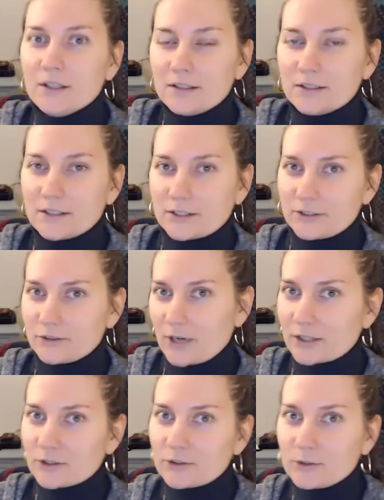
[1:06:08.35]
a
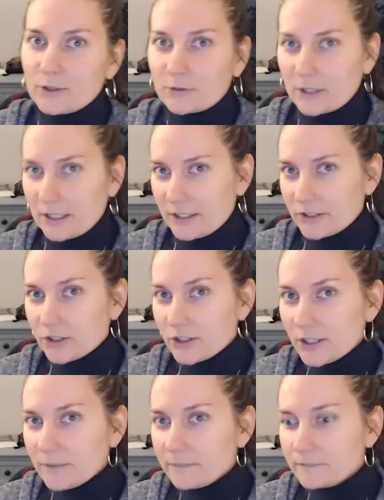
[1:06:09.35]
contractual
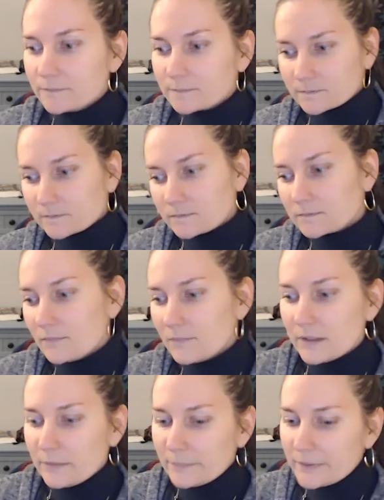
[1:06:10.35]
relationship
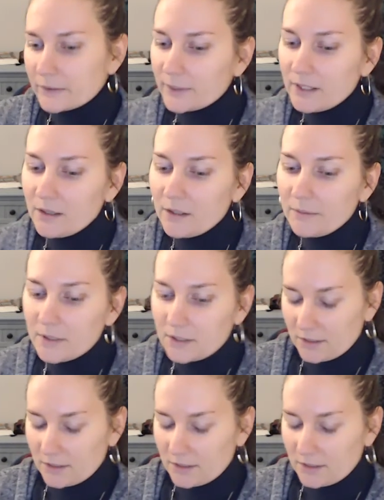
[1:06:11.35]
between them.